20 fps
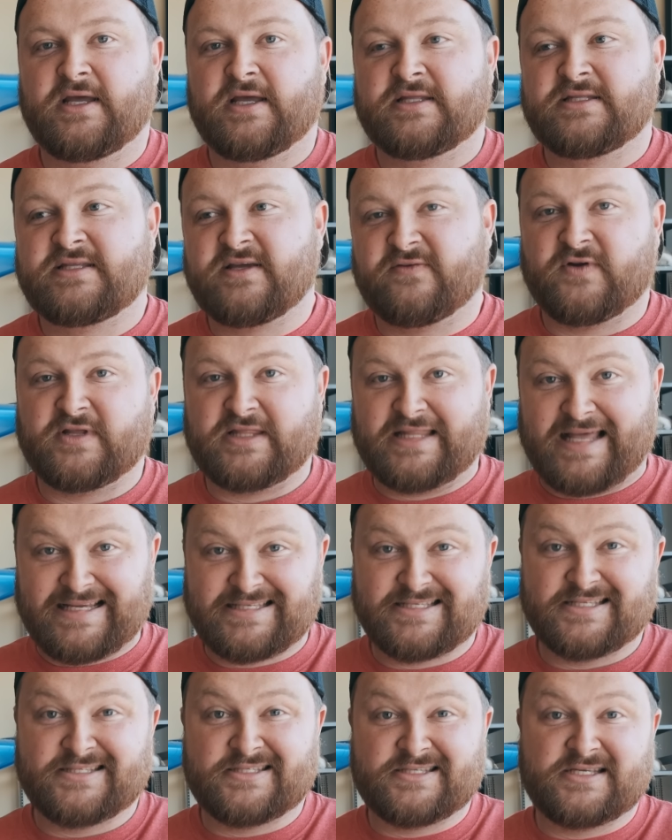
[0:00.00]
different
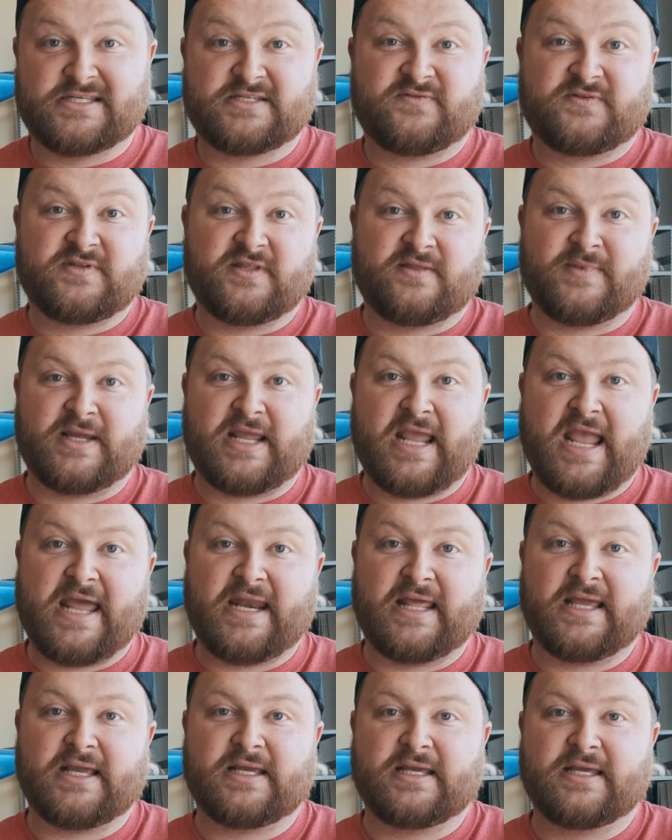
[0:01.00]
licenses to the
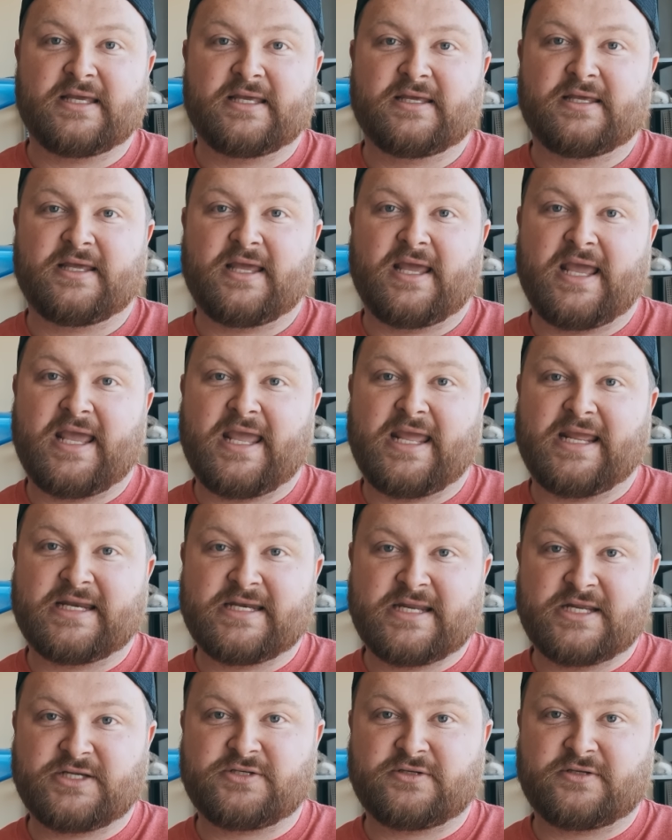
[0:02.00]
mechanic. A
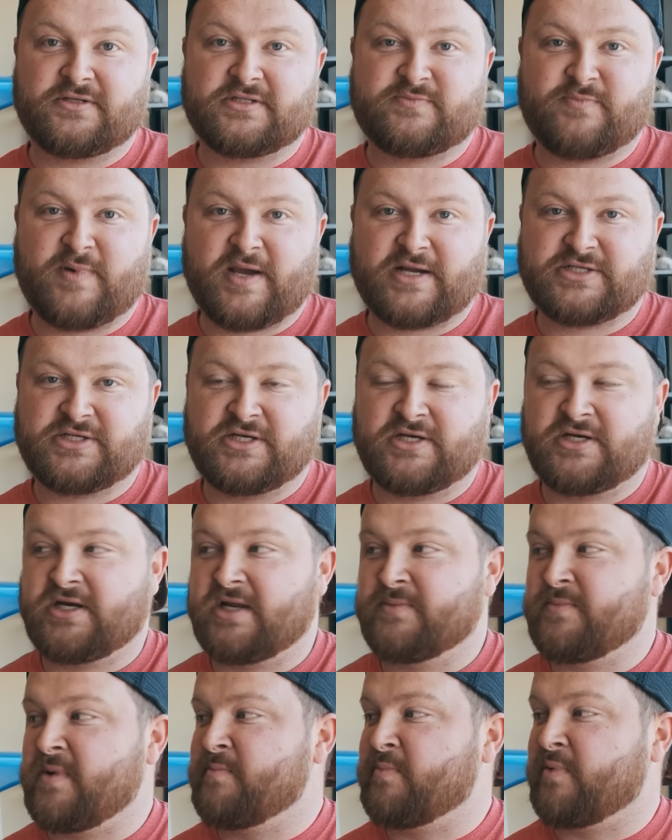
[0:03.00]
conditional inspection
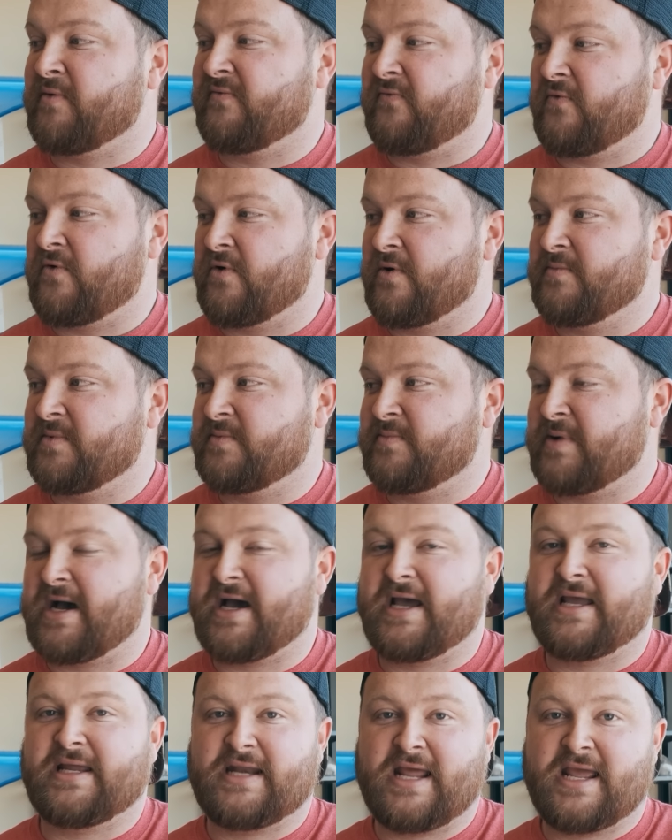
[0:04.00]
can be performed
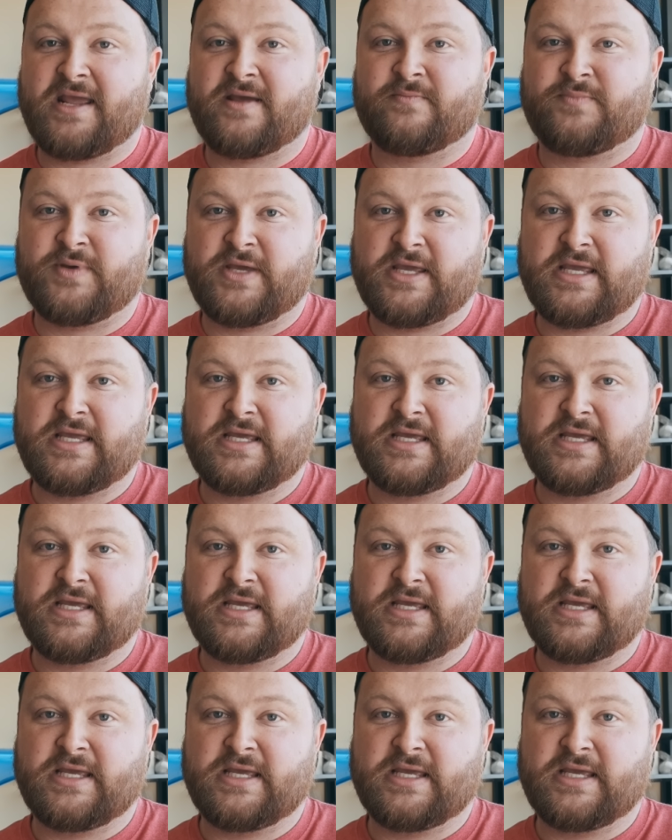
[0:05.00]
by an A&P.